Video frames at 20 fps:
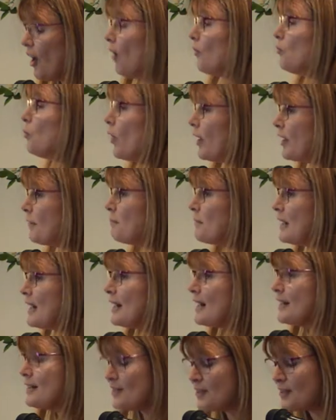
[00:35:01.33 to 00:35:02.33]
of what it
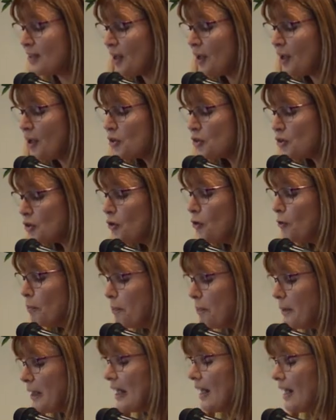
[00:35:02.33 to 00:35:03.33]
means to
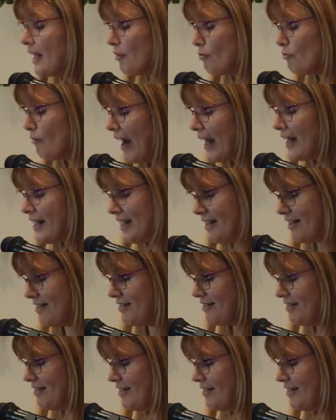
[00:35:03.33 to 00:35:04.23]
be radiant